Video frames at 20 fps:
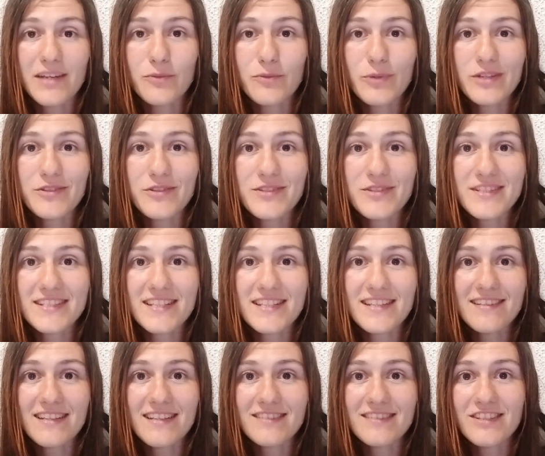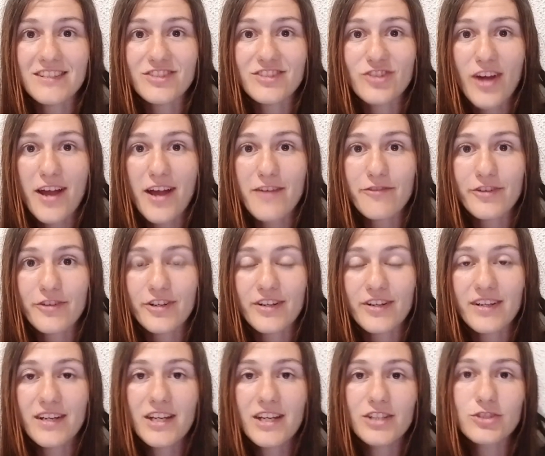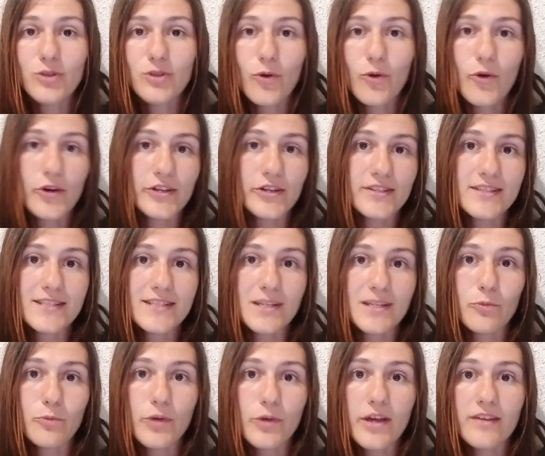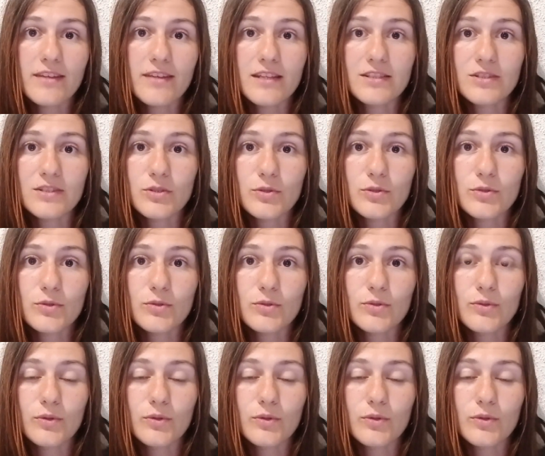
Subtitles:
and when you see that the driver turns somewhere that you